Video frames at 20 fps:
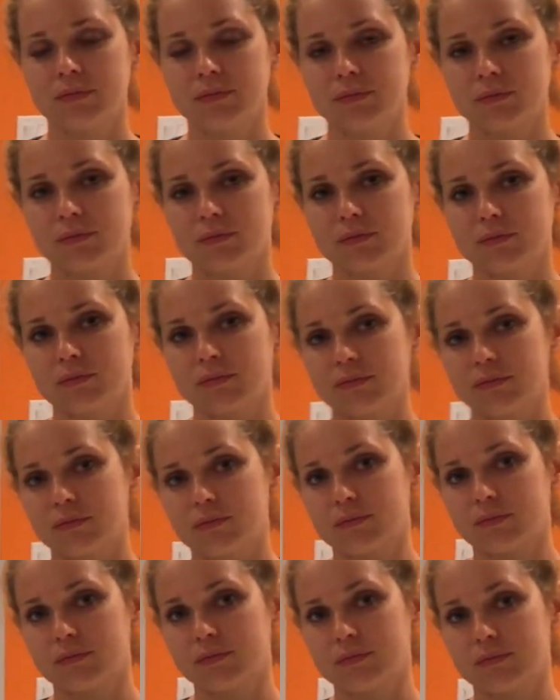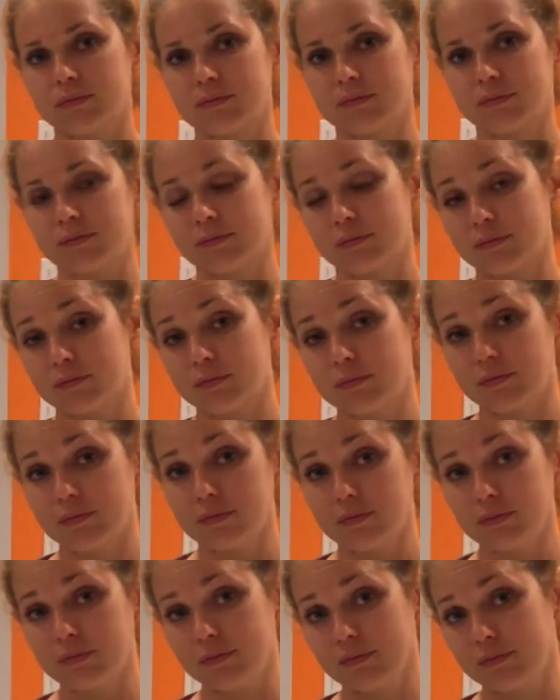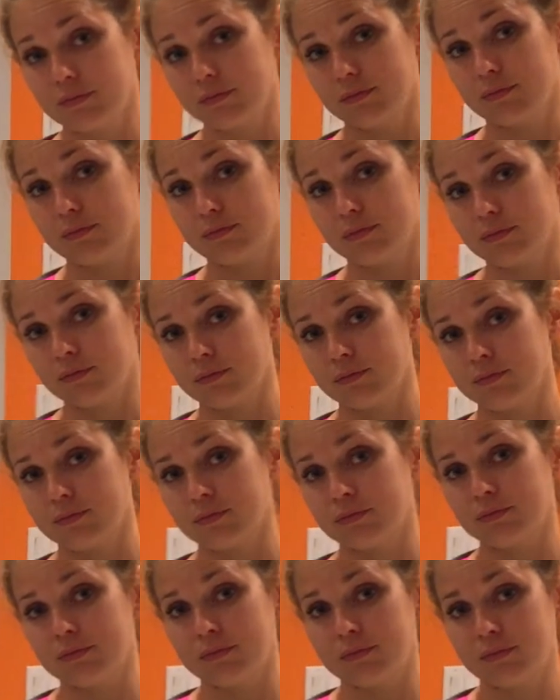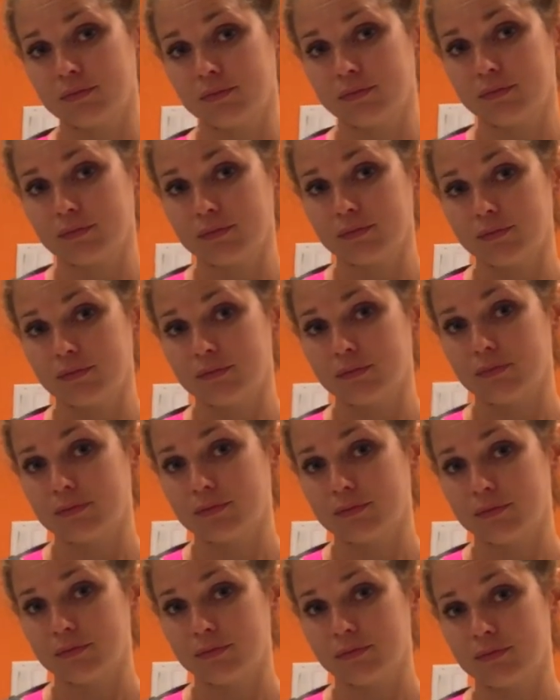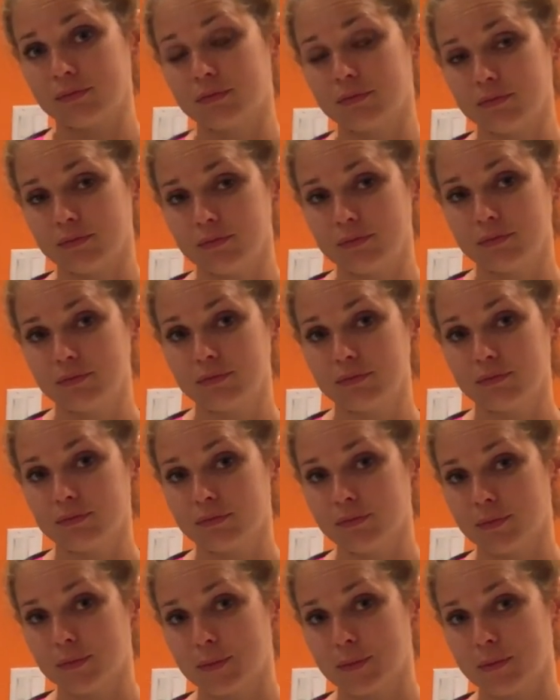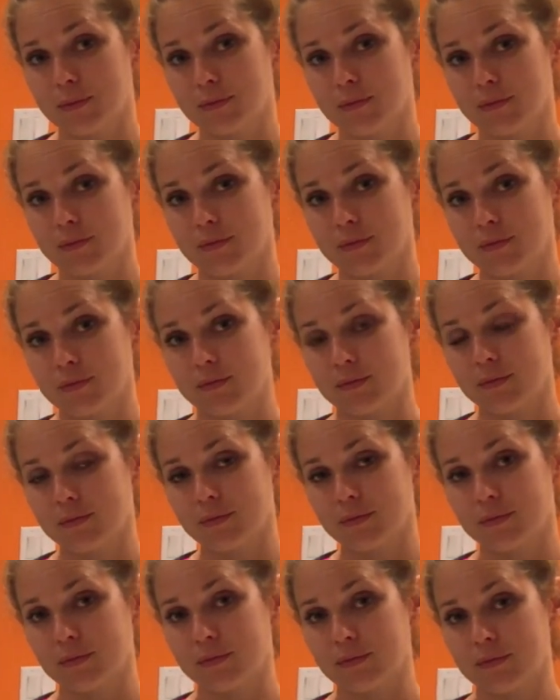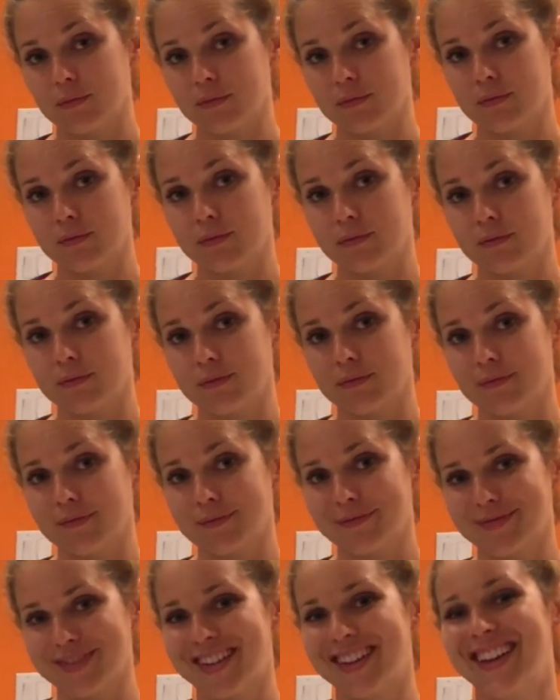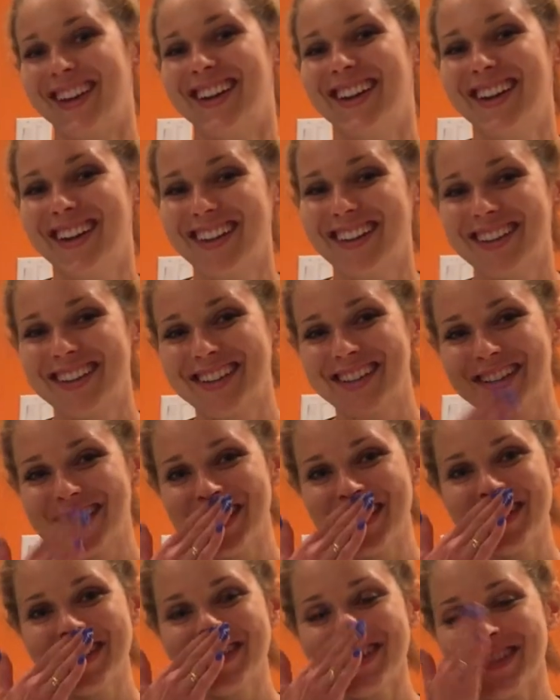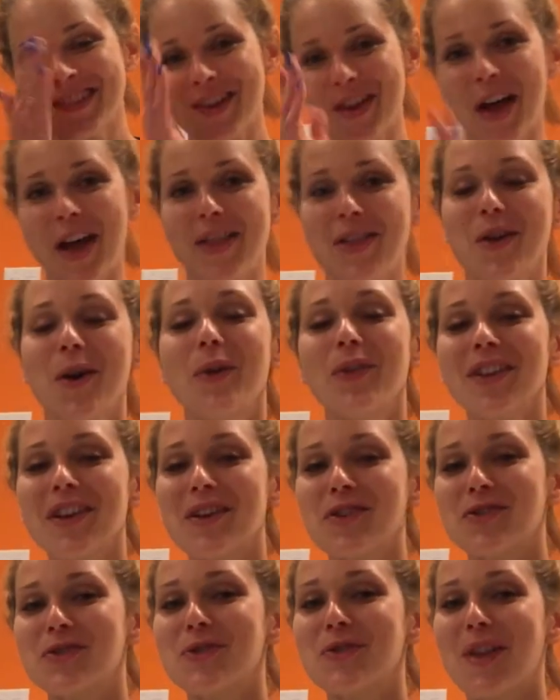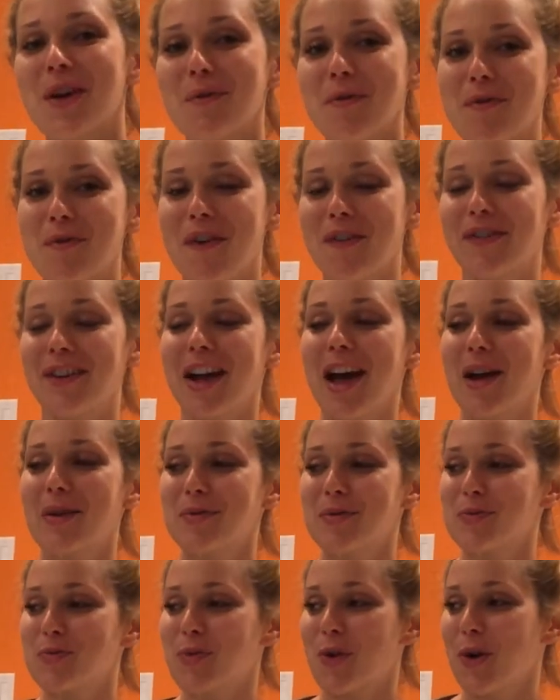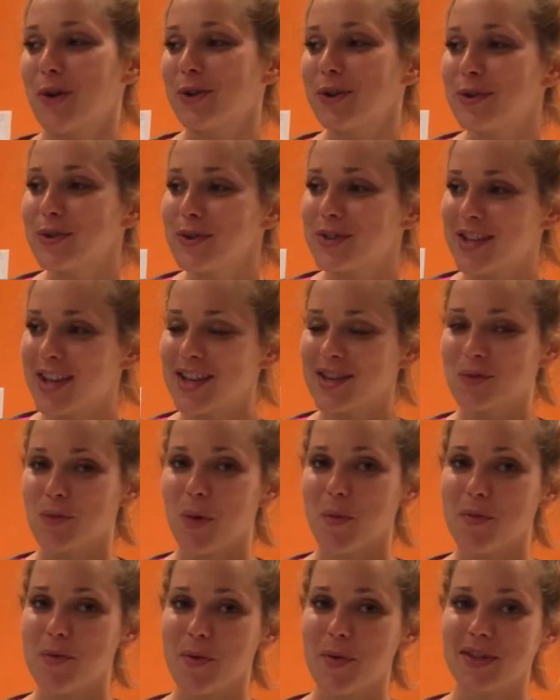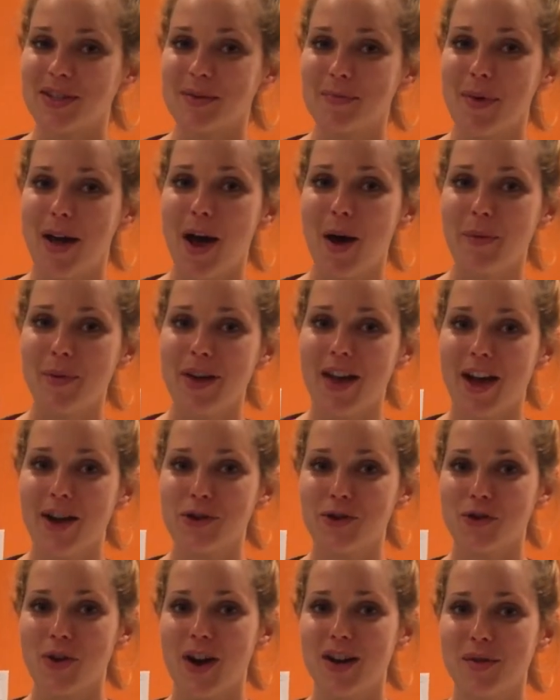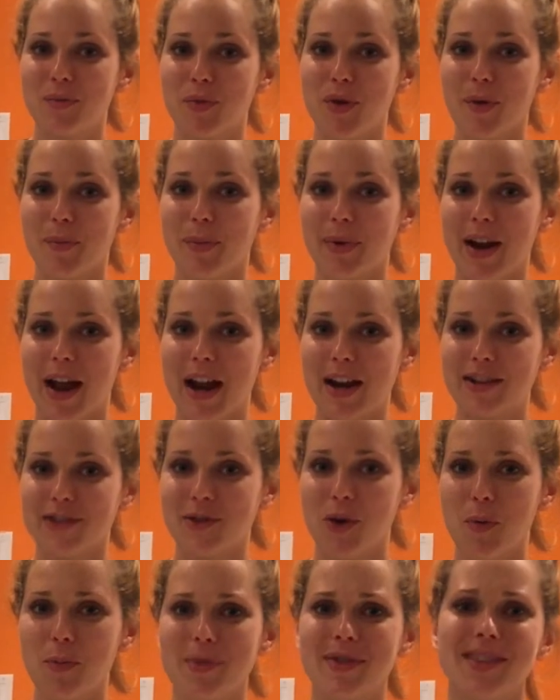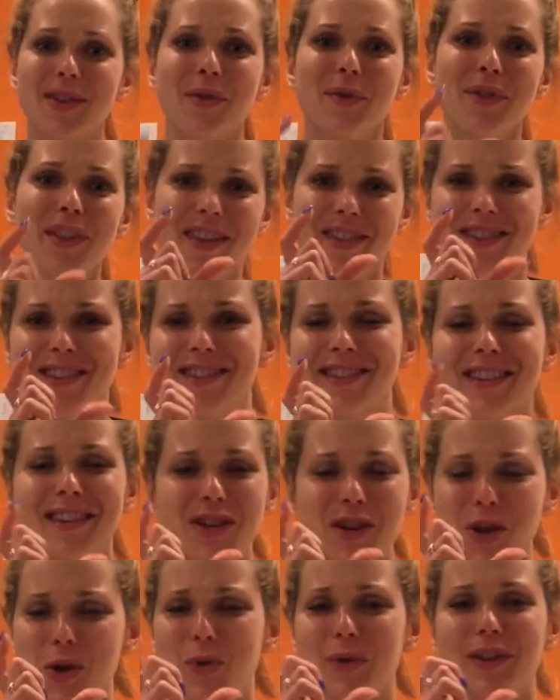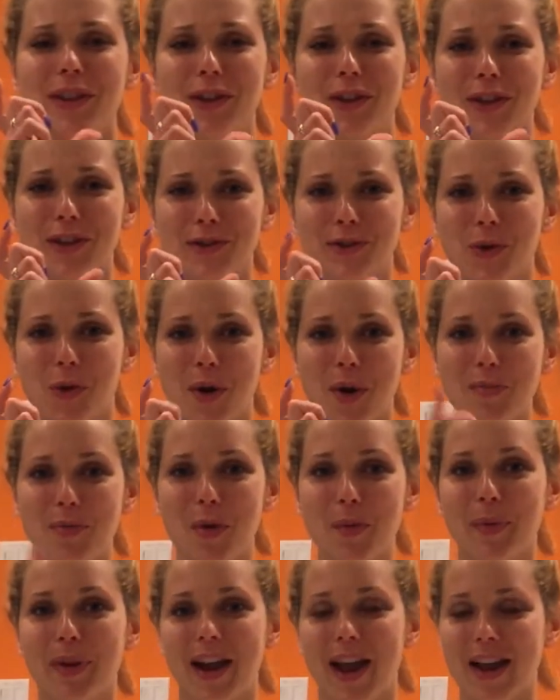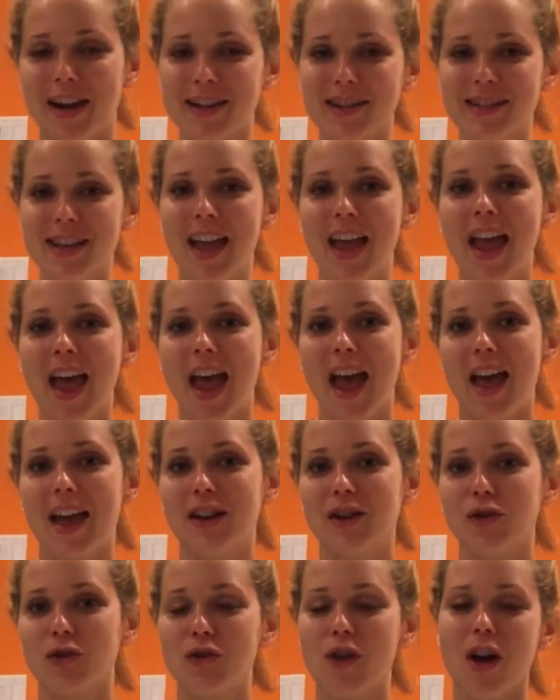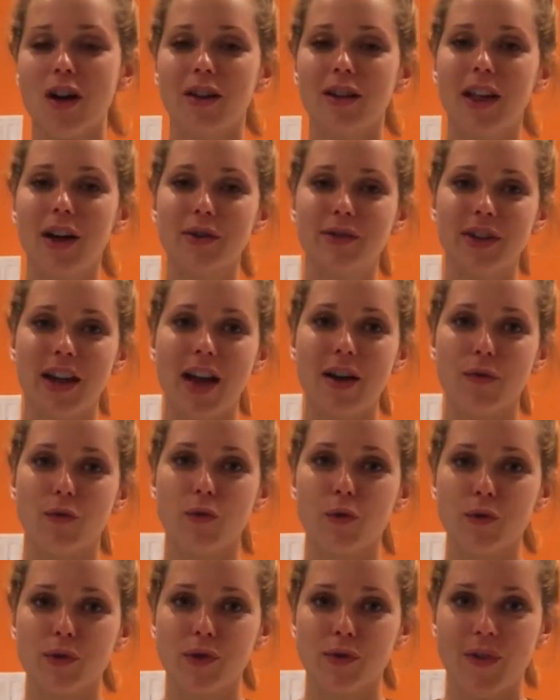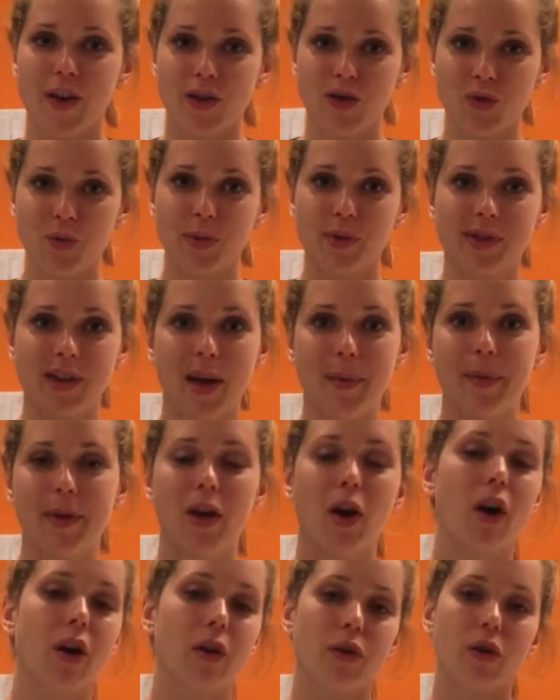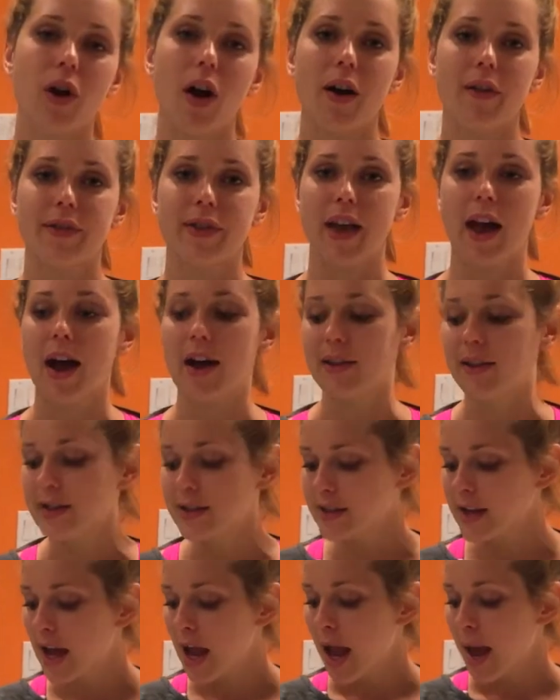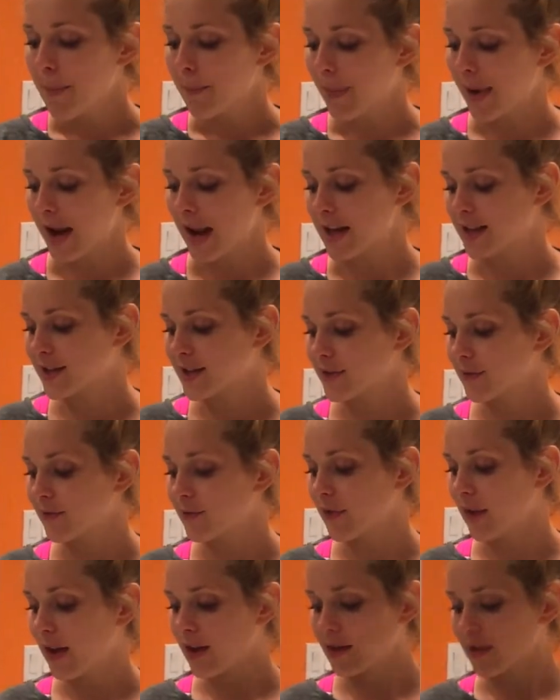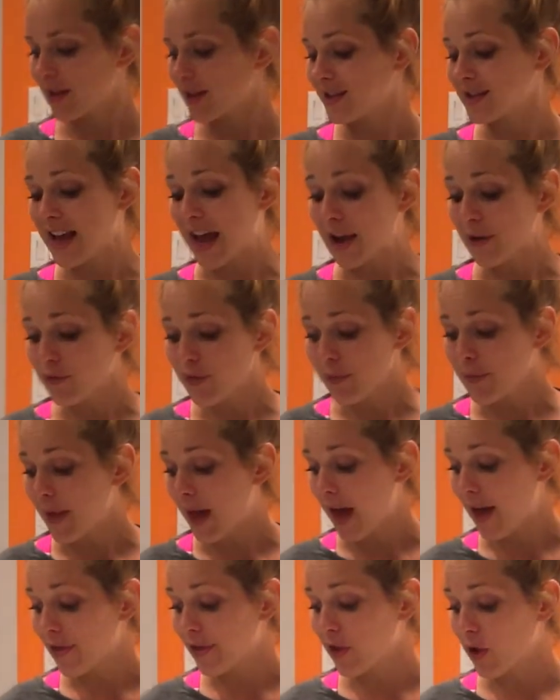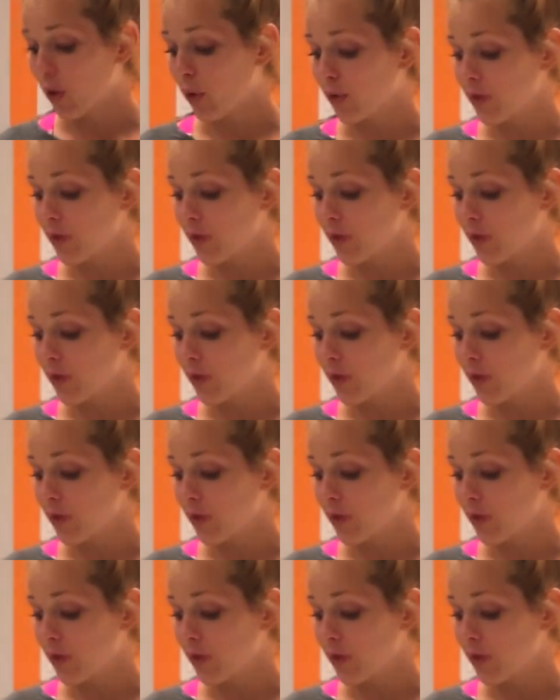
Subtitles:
My other question was in terms of the vegetables you have packed. Have you ever had issues with traveling with vegetables? The only issue that we've ever had with produce is when we went to Maui, I tried to bring bananas home because they were like these cute little adorable bananas, and you're not allowed to have fruits or vegetables coming on or off the island. But aside from that, the